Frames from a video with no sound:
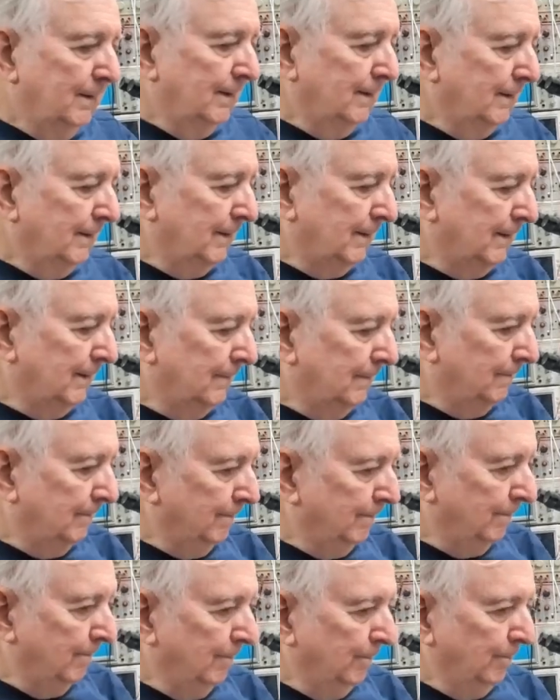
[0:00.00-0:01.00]

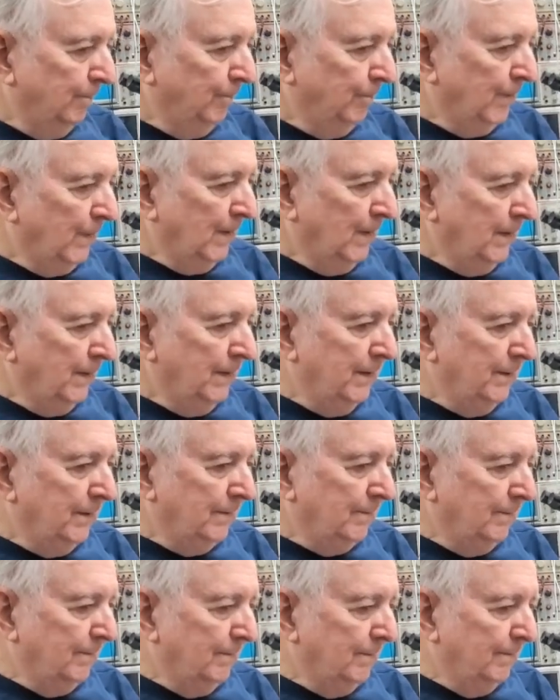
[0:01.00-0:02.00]
You
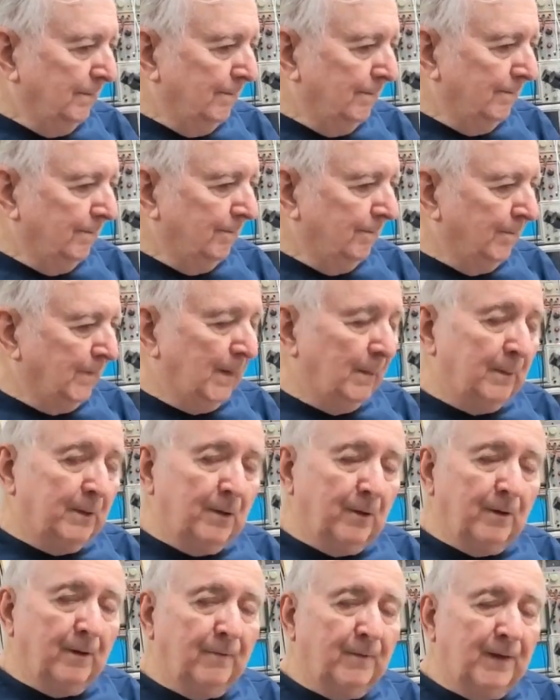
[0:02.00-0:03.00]
know, I'm
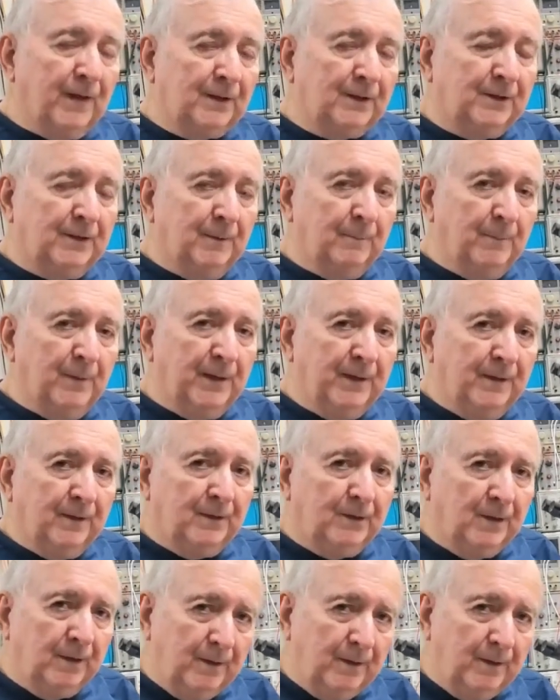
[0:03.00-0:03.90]
sure it affects the impedance.